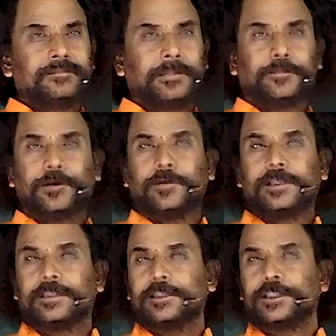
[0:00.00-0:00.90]
Before you
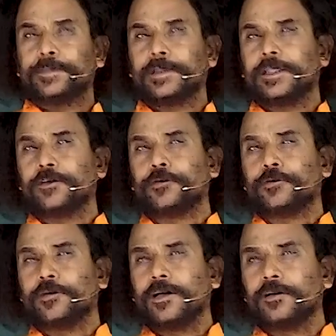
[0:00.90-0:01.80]
are searching mother, you
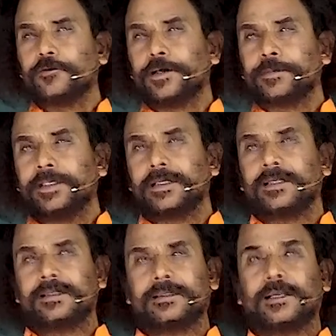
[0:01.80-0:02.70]
do not know where
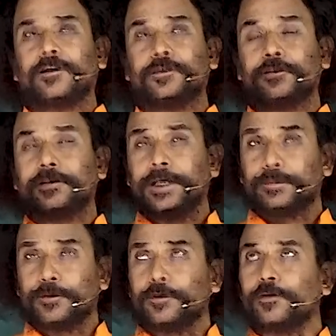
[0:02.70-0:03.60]
mother is. Now you
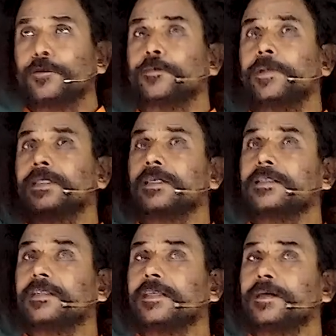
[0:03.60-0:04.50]
came to know, oh, mother
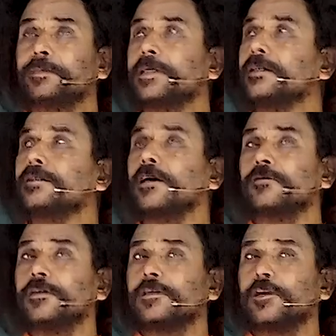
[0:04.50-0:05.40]
is there, but she is
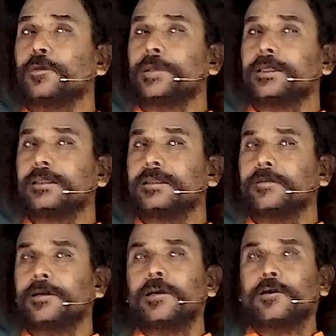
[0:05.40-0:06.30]
1,000 kilometers
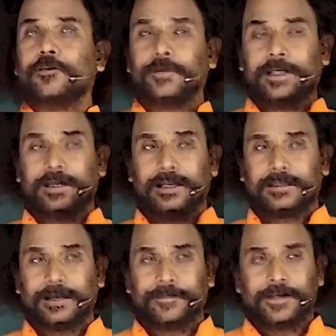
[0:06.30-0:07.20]
away. Oh, very
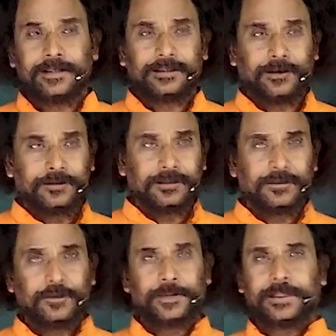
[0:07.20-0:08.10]
nice. I will reach 1,000
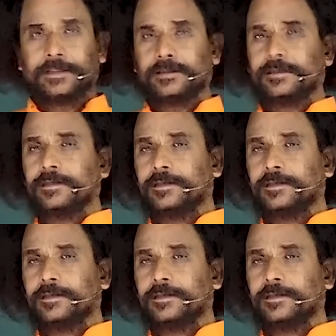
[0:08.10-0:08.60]
kilometers.